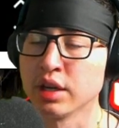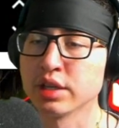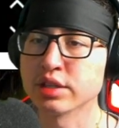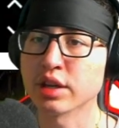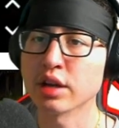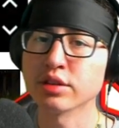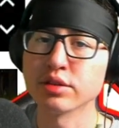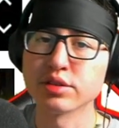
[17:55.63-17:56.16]
It's
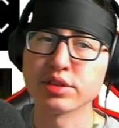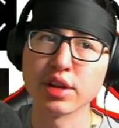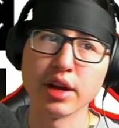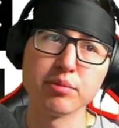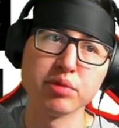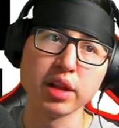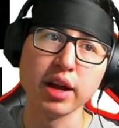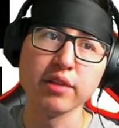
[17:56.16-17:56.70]
got those
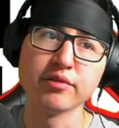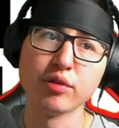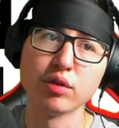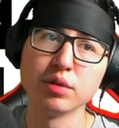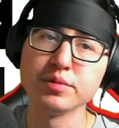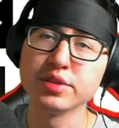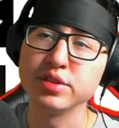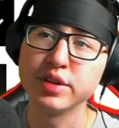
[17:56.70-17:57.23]
side
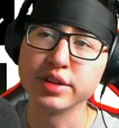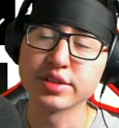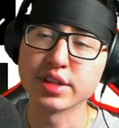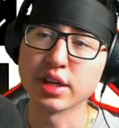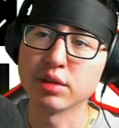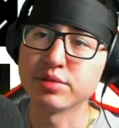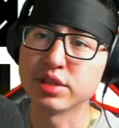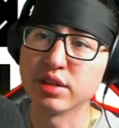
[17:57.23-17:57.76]
platforms. You can
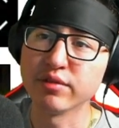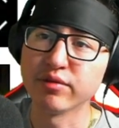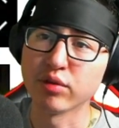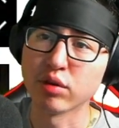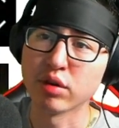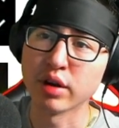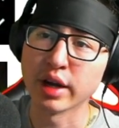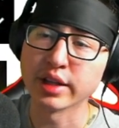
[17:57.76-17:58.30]
set up
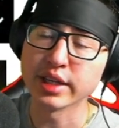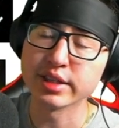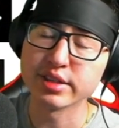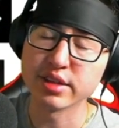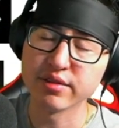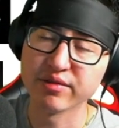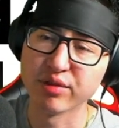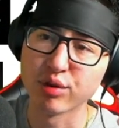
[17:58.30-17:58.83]
C4. I think
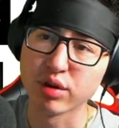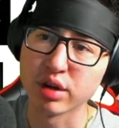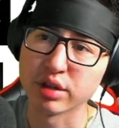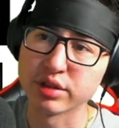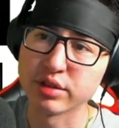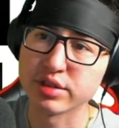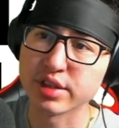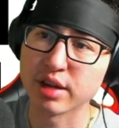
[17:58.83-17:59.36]
C4
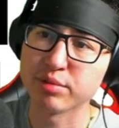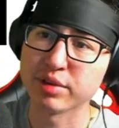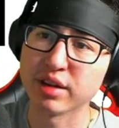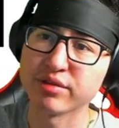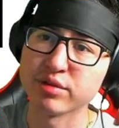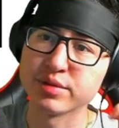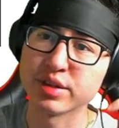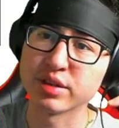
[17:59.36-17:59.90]
on those side
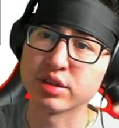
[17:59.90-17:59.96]
platforms are